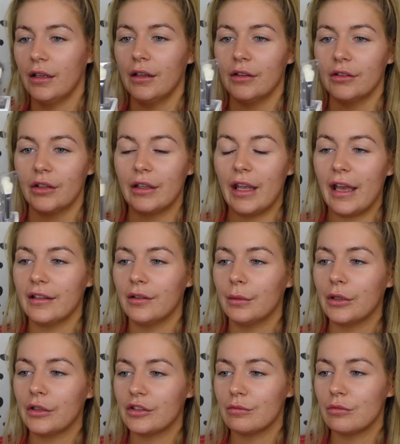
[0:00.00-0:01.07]
So yeah, so we've
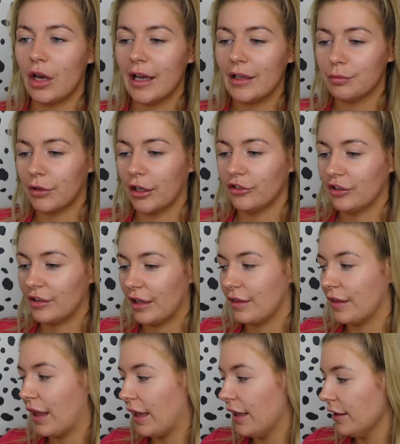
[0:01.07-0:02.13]
got some nice brushes in
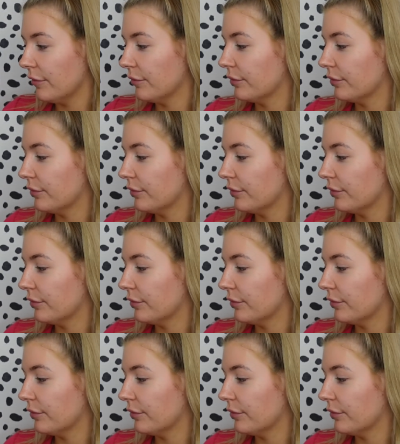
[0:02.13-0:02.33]
there.